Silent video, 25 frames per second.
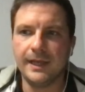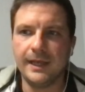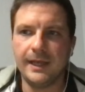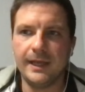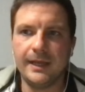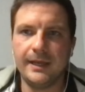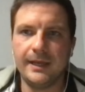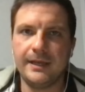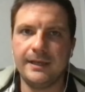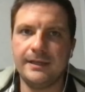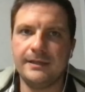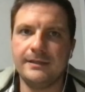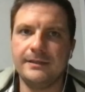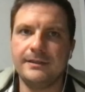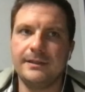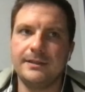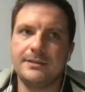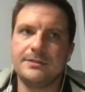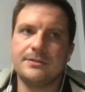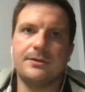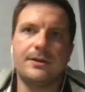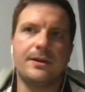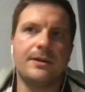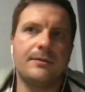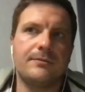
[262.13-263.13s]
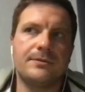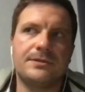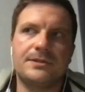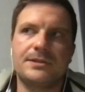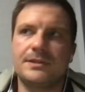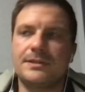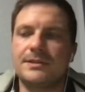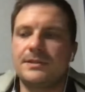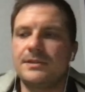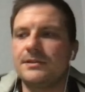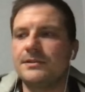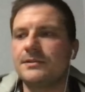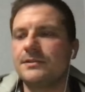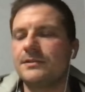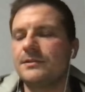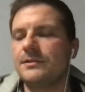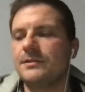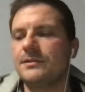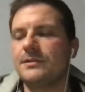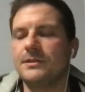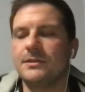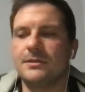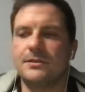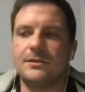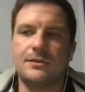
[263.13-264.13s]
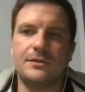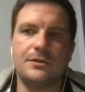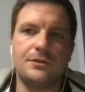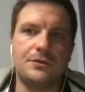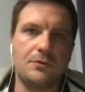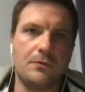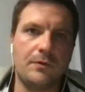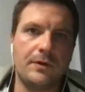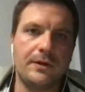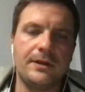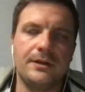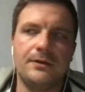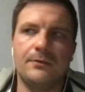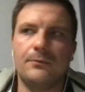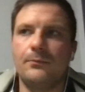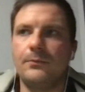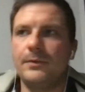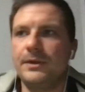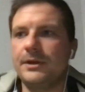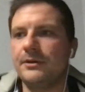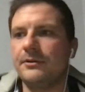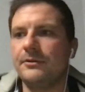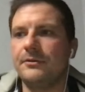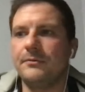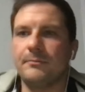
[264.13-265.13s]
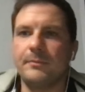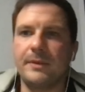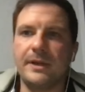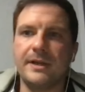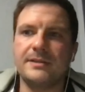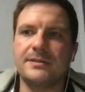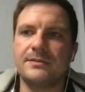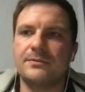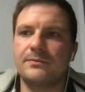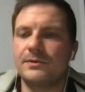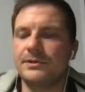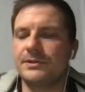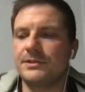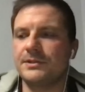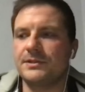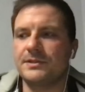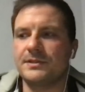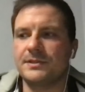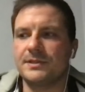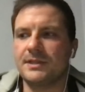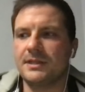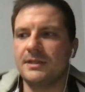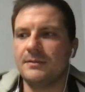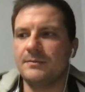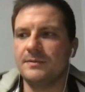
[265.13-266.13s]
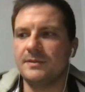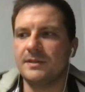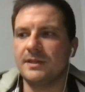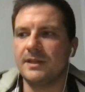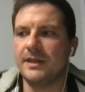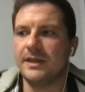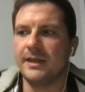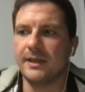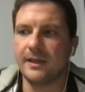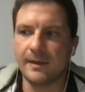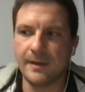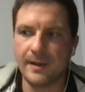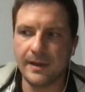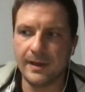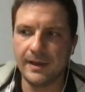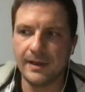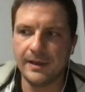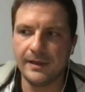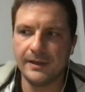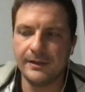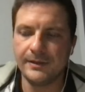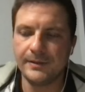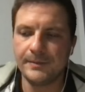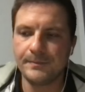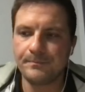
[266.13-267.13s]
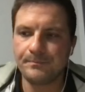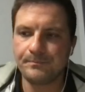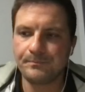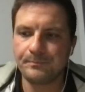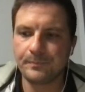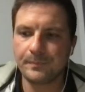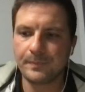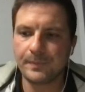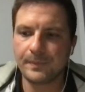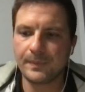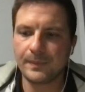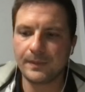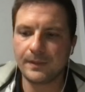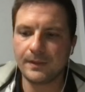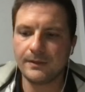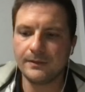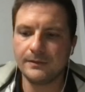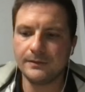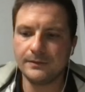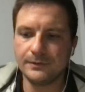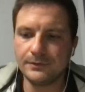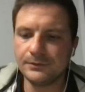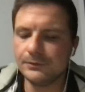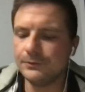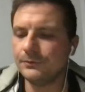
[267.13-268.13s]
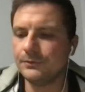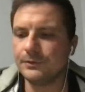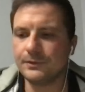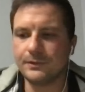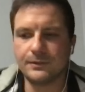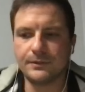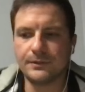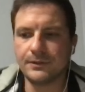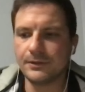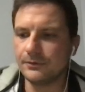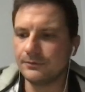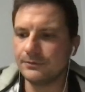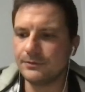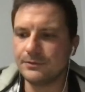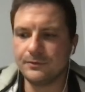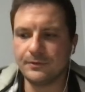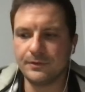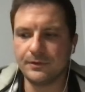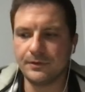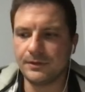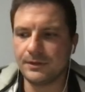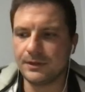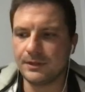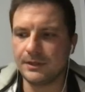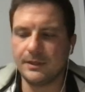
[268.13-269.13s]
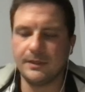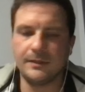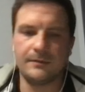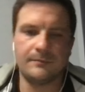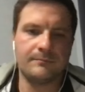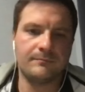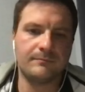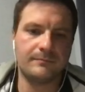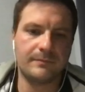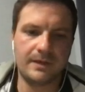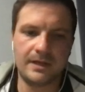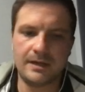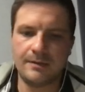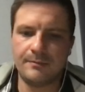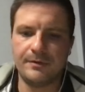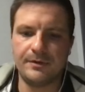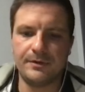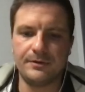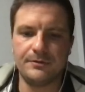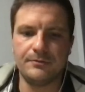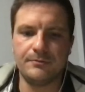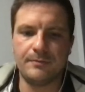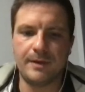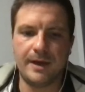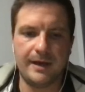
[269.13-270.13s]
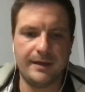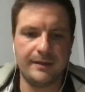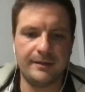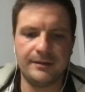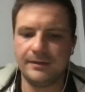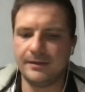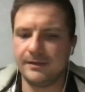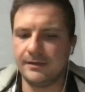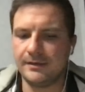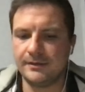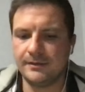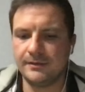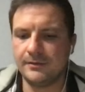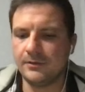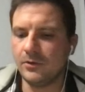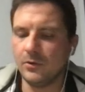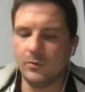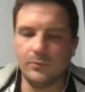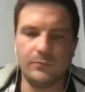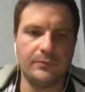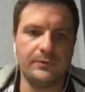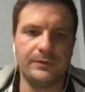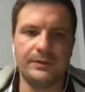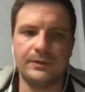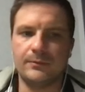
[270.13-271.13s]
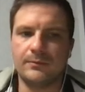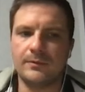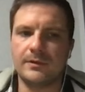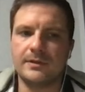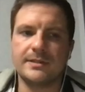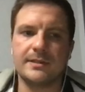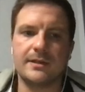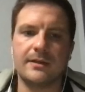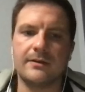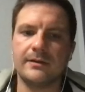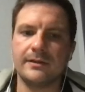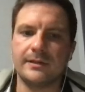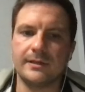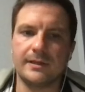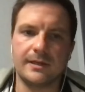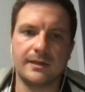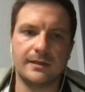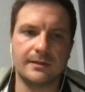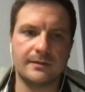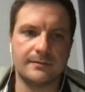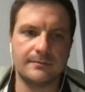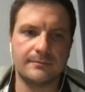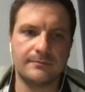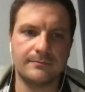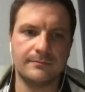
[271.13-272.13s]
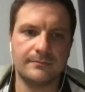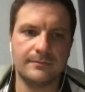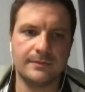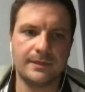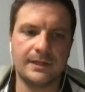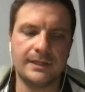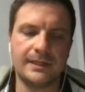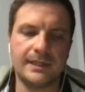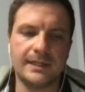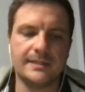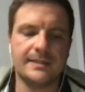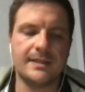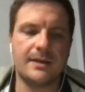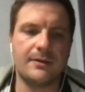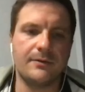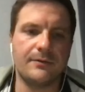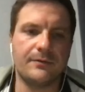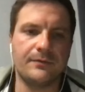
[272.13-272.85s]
And yesterday was just this disjointed, weird mess where it just seems like Luke, go do your thing. I'm going to do my thing. Hopefully, it works out at the end. And that's how it